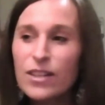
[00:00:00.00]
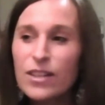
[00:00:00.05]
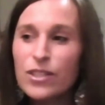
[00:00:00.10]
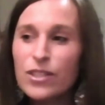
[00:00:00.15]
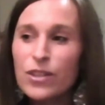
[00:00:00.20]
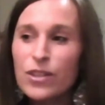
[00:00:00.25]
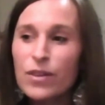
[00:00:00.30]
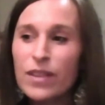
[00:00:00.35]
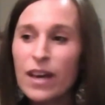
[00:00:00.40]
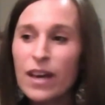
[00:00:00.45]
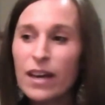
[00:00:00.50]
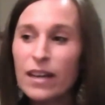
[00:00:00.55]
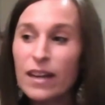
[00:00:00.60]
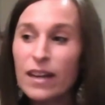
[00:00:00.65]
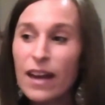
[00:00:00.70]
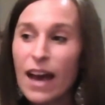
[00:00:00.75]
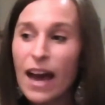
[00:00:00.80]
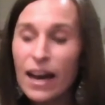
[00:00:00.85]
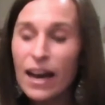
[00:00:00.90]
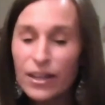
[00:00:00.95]
so
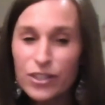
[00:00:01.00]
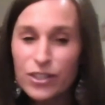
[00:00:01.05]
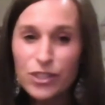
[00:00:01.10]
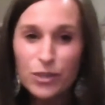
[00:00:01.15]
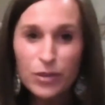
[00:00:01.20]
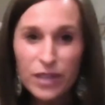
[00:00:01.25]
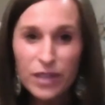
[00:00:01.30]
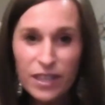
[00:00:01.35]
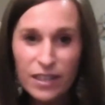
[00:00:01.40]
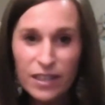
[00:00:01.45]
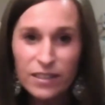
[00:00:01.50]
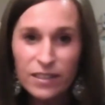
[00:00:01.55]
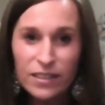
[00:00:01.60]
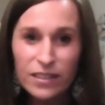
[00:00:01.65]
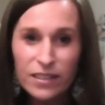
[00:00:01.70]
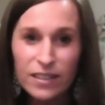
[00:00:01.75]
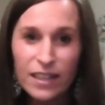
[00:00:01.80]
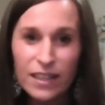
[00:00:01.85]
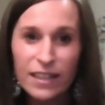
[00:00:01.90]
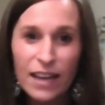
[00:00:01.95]
that as you
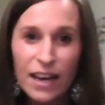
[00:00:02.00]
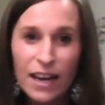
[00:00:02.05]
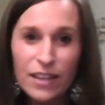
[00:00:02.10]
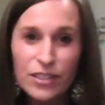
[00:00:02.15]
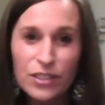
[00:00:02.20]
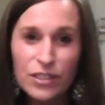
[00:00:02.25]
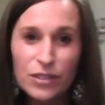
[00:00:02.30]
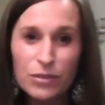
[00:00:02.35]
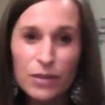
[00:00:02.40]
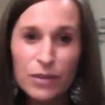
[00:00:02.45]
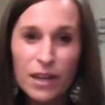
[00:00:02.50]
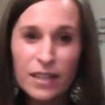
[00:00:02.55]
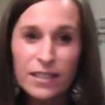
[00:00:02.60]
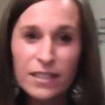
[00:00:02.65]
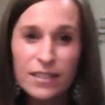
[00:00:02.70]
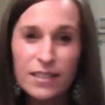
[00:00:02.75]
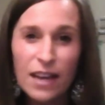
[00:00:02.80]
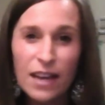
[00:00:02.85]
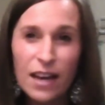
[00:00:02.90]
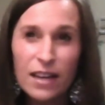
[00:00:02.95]
heal and as you
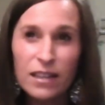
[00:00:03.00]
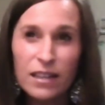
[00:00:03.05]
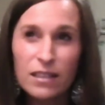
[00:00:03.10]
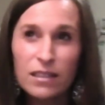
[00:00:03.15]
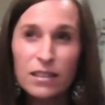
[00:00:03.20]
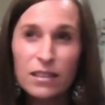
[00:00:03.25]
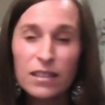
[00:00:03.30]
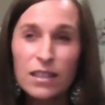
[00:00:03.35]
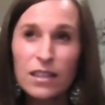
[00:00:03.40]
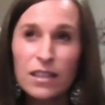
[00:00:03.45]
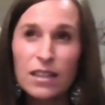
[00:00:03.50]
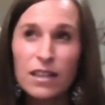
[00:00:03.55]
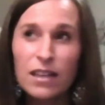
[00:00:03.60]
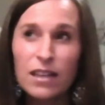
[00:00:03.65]
reconcile,